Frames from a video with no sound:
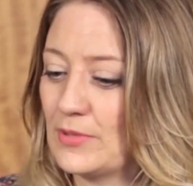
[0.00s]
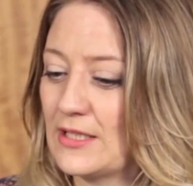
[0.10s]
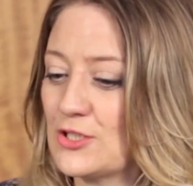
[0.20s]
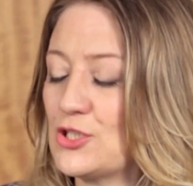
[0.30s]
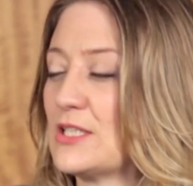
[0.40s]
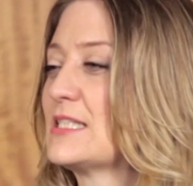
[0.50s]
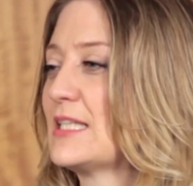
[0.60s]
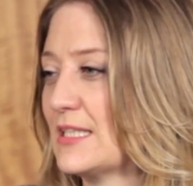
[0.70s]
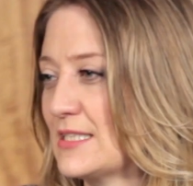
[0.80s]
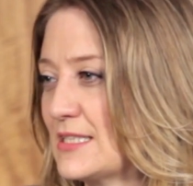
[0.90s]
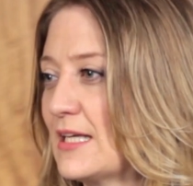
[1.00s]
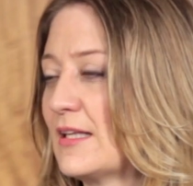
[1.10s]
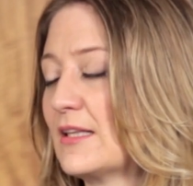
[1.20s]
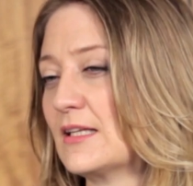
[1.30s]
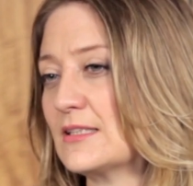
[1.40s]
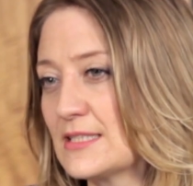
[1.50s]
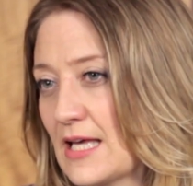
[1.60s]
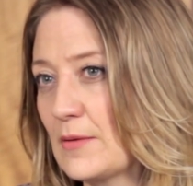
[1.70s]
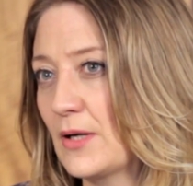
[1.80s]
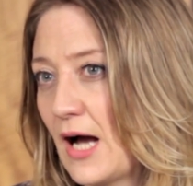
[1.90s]
because she sees the
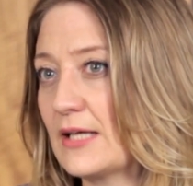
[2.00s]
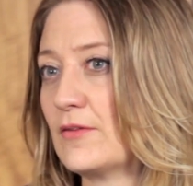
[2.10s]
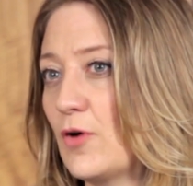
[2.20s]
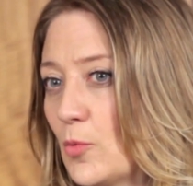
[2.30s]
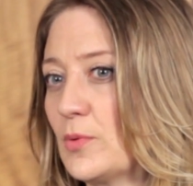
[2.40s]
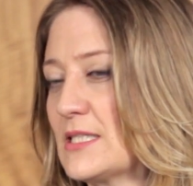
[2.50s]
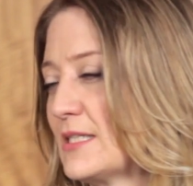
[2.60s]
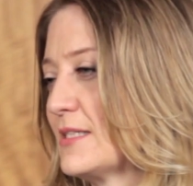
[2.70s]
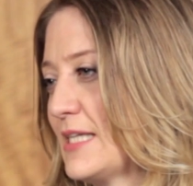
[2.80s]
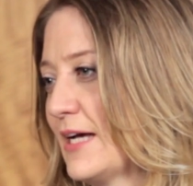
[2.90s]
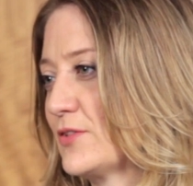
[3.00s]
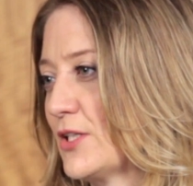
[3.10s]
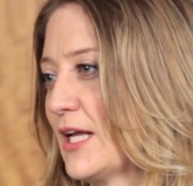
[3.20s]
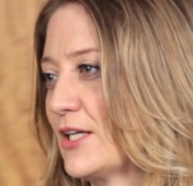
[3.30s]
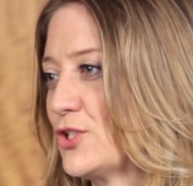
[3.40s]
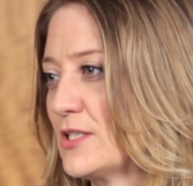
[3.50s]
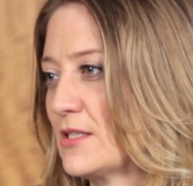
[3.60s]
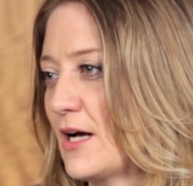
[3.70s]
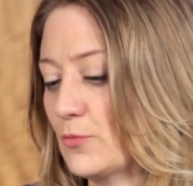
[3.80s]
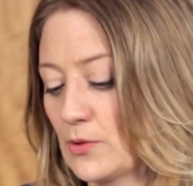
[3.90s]
same kind of hopelessness day after day.
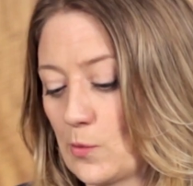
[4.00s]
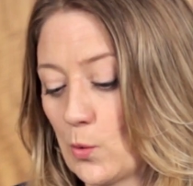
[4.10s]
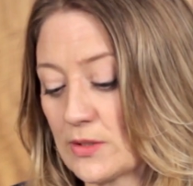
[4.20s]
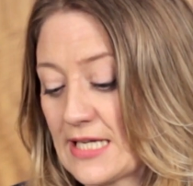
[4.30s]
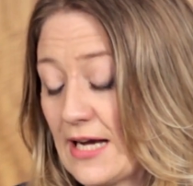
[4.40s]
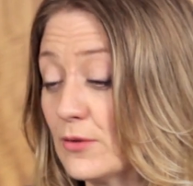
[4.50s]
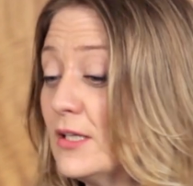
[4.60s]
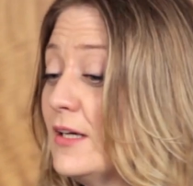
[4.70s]
She's gotten really worn down.